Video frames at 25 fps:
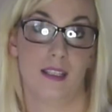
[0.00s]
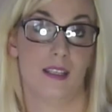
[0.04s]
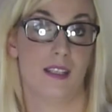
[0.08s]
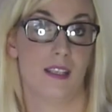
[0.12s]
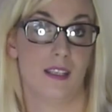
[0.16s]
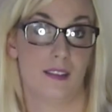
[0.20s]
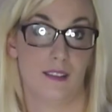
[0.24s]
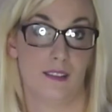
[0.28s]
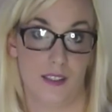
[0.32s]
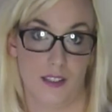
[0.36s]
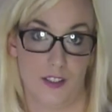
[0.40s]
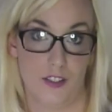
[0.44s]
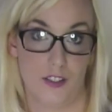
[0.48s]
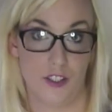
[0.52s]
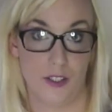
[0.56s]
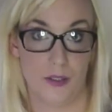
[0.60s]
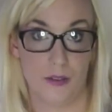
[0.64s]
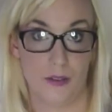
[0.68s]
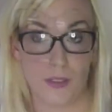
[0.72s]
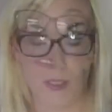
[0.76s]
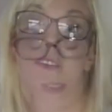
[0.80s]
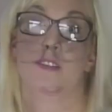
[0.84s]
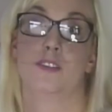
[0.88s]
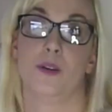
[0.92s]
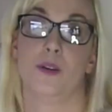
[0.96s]
these
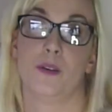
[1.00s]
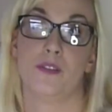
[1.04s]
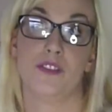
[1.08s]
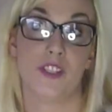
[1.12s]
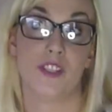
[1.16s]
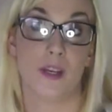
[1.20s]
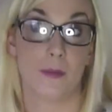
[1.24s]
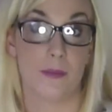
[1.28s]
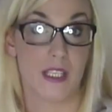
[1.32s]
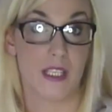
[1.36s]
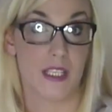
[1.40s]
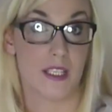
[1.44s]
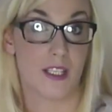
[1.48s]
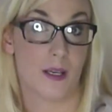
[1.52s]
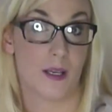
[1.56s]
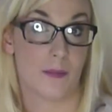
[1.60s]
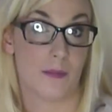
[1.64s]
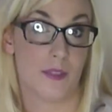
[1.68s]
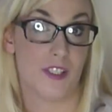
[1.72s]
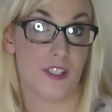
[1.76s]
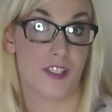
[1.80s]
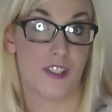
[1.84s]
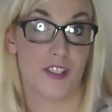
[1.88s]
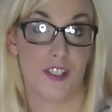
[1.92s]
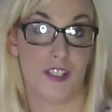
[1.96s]
issues. So if somebody
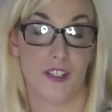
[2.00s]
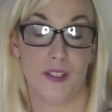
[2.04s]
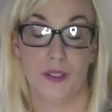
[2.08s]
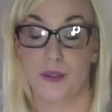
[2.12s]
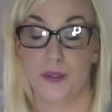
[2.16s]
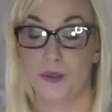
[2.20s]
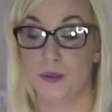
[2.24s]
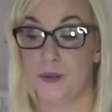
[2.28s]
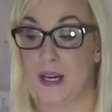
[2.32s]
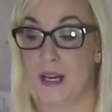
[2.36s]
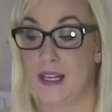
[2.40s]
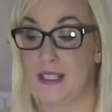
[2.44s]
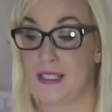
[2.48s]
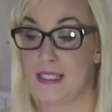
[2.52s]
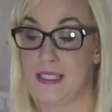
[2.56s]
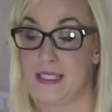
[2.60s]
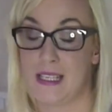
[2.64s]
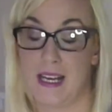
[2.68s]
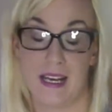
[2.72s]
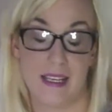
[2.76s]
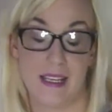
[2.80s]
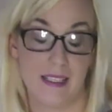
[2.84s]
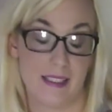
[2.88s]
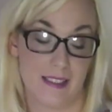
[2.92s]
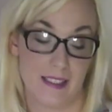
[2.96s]
comes to you and
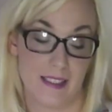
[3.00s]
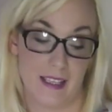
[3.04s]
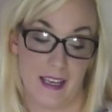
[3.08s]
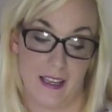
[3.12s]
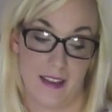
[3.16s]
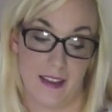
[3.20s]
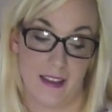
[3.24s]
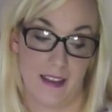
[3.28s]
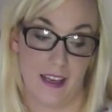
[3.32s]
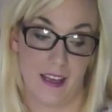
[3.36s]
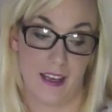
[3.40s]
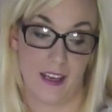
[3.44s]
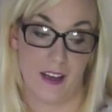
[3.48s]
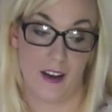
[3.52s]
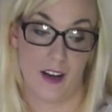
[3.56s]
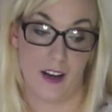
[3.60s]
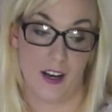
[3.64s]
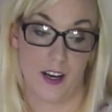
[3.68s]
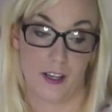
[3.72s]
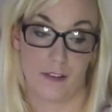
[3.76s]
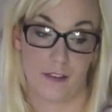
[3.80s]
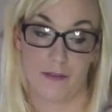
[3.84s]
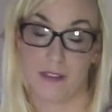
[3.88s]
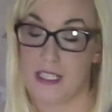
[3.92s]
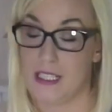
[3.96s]
says that they
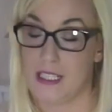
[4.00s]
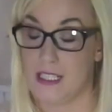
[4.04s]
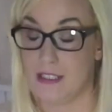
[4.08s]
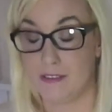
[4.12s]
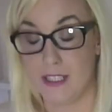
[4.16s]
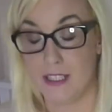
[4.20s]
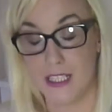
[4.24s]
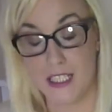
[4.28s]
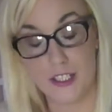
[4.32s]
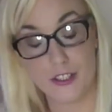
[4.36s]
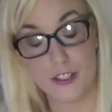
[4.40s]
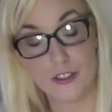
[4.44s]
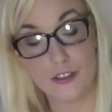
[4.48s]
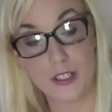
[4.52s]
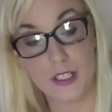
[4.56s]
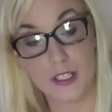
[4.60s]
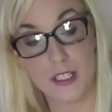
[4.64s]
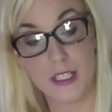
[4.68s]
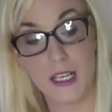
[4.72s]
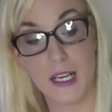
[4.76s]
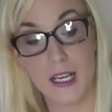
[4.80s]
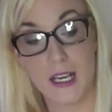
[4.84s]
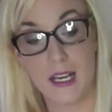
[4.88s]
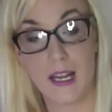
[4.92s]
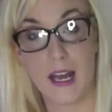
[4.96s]
are really, really
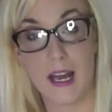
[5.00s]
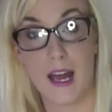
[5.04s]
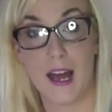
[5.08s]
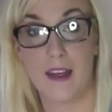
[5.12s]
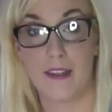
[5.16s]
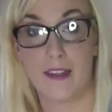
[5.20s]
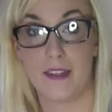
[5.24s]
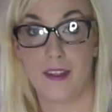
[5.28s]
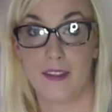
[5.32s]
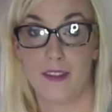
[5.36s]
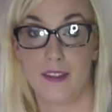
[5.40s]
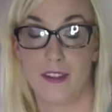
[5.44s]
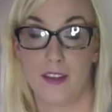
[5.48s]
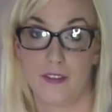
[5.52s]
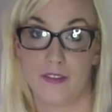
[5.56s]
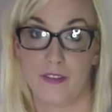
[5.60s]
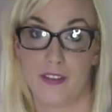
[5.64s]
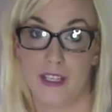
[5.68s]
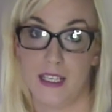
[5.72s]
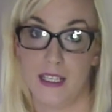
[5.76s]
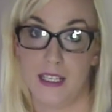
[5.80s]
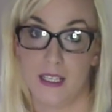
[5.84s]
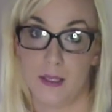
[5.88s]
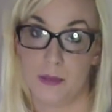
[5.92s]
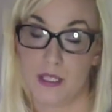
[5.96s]
struggling and that they're
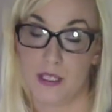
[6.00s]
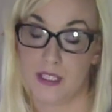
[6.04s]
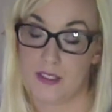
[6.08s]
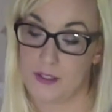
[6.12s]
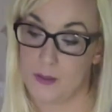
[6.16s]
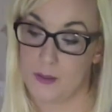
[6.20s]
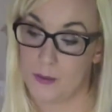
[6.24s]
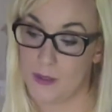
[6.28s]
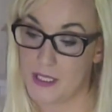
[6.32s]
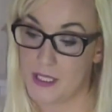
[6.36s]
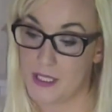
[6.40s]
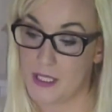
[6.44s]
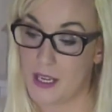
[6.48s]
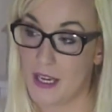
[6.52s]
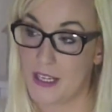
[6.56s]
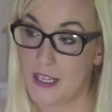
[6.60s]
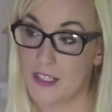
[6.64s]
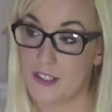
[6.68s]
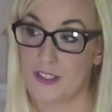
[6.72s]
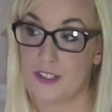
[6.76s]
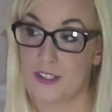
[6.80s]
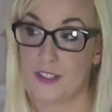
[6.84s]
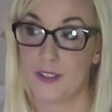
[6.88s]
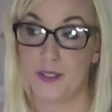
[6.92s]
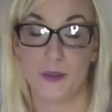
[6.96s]
feeling a bit
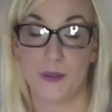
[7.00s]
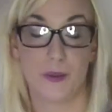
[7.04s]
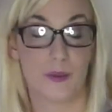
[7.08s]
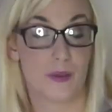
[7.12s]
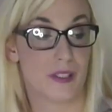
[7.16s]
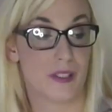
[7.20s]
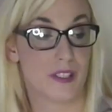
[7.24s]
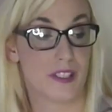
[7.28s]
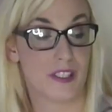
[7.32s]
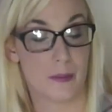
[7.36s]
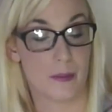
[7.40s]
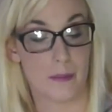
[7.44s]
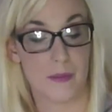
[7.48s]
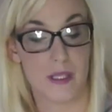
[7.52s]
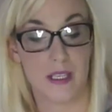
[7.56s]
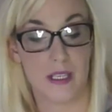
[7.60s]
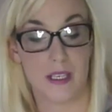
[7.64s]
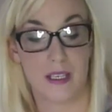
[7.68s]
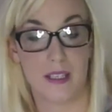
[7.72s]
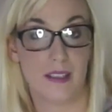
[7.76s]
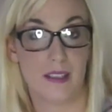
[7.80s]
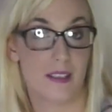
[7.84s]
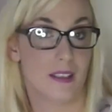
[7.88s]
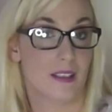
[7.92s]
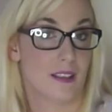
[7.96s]
suicidal or
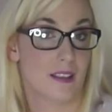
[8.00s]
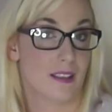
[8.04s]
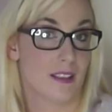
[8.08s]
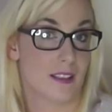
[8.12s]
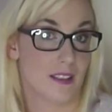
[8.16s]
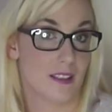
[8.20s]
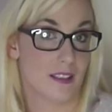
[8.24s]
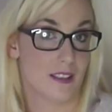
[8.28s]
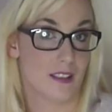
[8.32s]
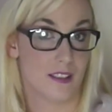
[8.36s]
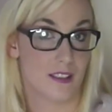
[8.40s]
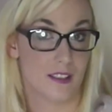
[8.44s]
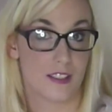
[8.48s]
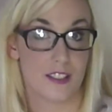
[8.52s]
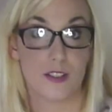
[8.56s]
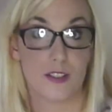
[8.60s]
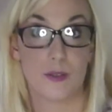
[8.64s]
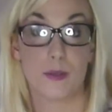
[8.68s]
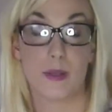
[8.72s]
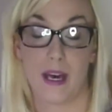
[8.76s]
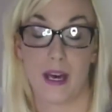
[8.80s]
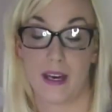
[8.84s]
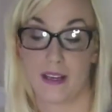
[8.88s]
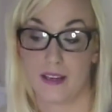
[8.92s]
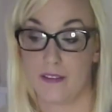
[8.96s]
something to
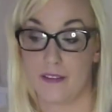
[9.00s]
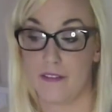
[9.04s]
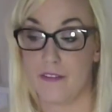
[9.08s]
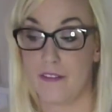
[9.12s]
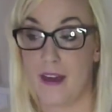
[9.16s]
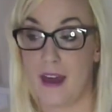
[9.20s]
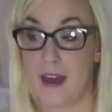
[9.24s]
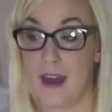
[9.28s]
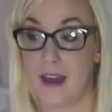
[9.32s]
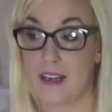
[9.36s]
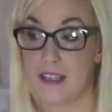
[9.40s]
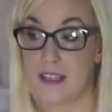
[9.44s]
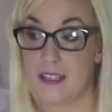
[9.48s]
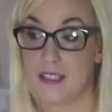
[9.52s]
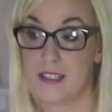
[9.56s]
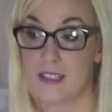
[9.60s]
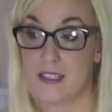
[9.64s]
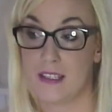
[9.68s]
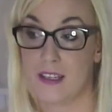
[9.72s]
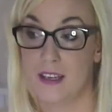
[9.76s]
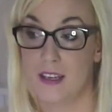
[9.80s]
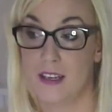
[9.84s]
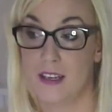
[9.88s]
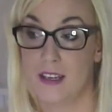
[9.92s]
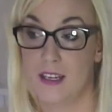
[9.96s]
that effect,
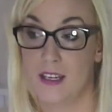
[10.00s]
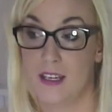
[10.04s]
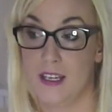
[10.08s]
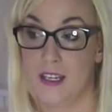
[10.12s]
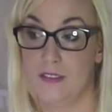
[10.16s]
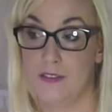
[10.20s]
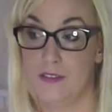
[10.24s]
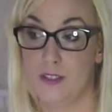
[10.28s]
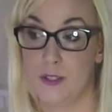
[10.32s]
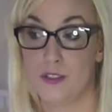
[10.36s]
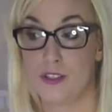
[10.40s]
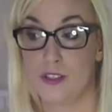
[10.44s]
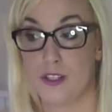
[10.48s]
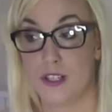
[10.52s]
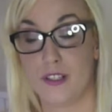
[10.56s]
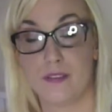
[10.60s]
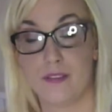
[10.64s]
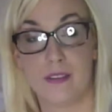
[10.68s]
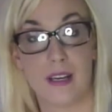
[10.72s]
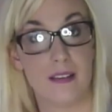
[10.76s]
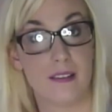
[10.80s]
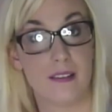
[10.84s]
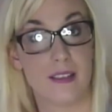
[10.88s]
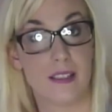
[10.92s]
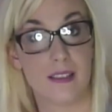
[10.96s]
if you turn
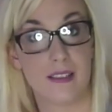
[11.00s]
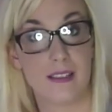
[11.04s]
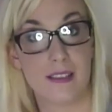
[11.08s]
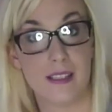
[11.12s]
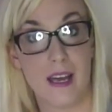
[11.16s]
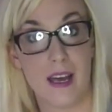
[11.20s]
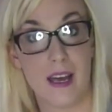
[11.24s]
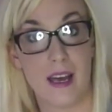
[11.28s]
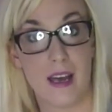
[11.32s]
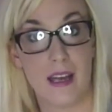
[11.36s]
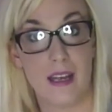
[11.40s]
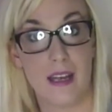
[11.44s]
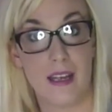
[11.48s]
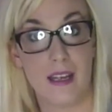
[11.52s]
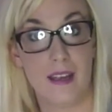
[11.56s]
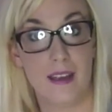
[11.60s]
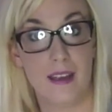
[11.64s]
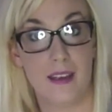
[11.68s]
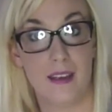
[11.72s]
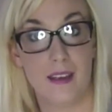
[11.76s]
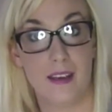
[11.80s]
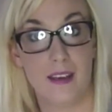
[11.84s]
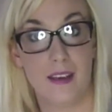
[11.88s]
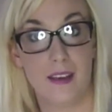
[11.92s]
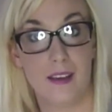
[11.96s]
around and say,
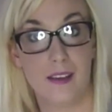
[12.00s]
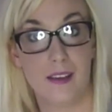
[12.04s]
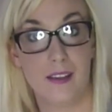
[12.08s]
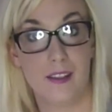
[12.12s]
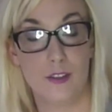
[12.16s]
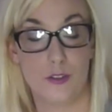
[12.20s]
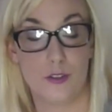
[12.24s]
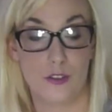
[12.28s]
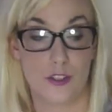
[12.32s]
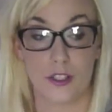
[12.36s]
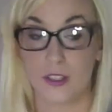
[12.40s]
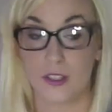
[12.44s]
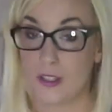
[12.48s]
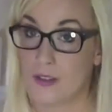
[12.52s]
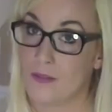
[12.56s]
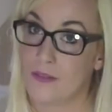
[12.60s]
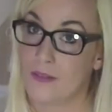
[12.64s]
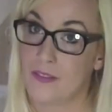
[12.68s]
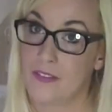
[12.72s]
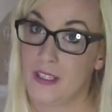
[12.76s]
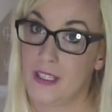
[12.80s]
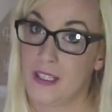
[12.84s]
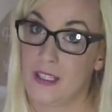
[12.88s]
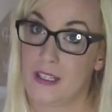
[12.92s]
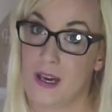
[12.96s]
you shouldn't
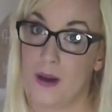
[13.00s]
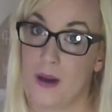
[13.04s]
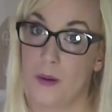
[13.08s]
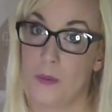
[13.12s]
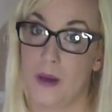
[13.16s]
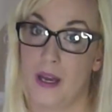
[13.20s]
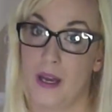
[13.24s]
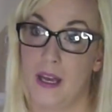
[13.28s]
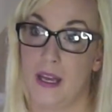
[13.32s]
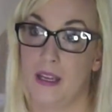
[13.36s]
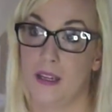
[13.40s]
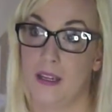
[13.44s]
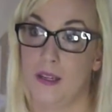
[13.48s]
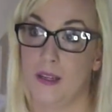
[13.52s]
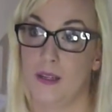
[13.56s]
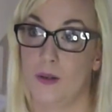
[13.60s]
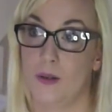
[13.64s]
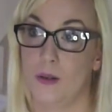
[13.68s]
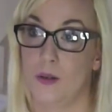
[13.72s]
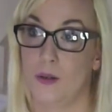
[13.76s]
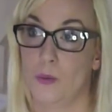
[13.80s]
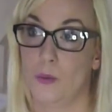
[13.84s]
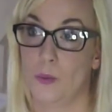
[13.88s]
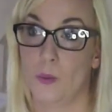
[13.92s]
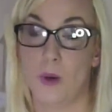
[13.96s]
feel that way,
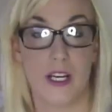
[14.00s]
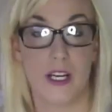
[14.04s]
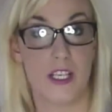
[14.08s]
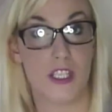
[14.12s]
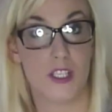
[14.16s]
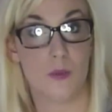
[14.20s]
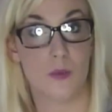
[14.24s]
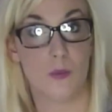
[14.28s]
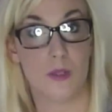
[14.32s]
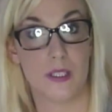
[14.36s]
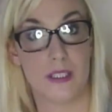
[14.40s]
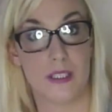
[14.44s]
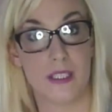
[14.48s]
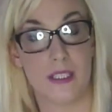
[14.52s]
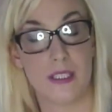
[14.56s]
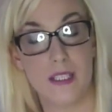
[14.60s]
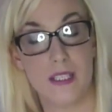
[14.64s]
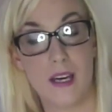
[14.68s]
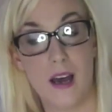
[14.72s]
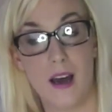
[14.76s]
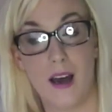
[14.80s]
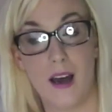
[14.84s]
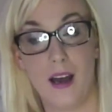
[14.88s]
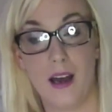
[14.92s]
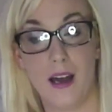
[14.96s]
why do you want to
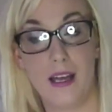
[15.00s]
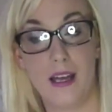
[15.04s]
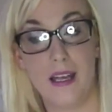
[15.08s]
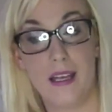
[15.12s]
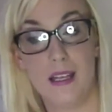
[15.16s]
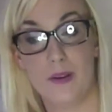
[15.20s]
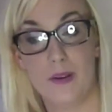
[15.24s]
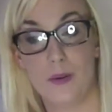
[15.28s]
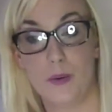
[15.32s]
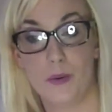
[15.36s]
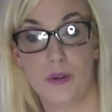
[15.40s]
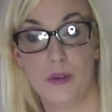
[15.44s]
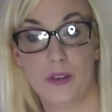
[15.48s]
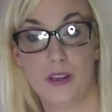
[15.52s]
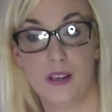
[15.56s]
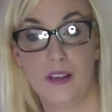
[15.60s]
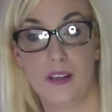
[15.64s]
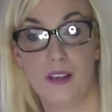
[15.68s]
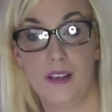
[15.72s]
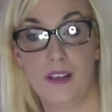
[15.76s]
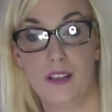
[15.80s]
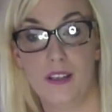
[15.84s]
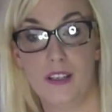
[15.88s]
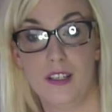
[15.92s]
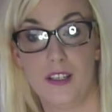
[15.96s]
die?
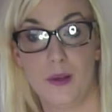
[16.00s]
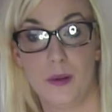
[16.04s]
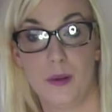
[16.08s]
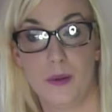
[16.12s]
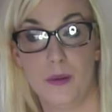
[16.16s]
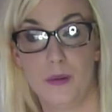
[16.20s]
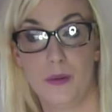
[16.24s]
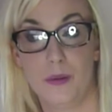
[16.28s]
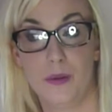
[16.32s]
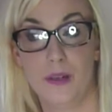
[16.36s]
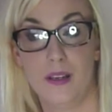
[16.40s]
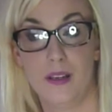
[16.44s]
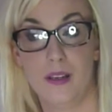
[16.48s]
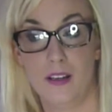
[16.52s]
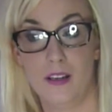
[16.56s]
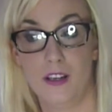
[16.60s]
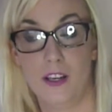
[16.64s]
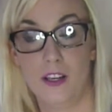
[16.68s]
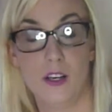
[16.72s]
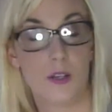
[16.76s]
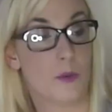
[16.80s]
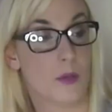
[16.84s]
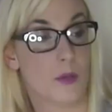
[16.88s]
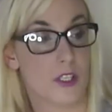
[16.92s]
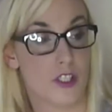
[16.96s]
Or,
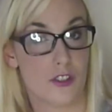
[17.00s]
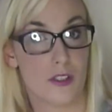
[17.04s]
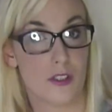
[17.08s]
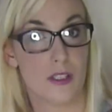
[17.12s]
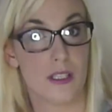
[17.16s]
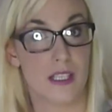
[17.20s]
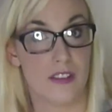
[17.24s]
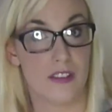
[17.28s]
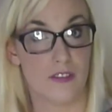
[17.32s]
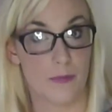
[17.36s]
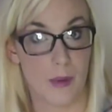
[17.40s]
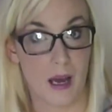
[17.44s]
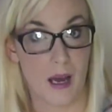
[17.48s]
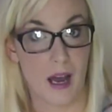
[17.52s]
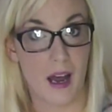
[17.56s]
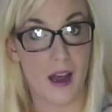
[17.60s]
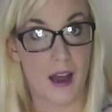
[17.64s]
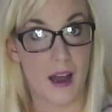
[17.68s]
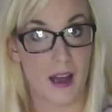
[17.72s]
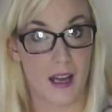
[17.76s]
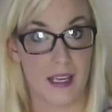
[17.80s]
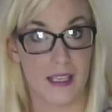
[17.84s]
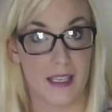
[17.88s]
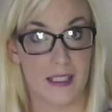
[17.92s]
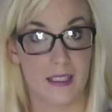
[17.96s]
look what you'll leave
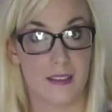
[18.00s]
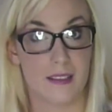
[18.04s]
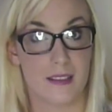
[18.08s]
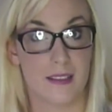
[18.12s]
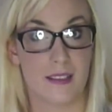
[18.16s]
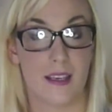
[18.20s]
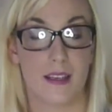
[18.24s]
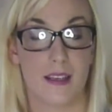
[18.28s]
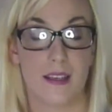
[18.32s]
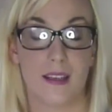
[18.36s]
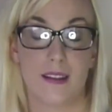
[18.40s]
behind.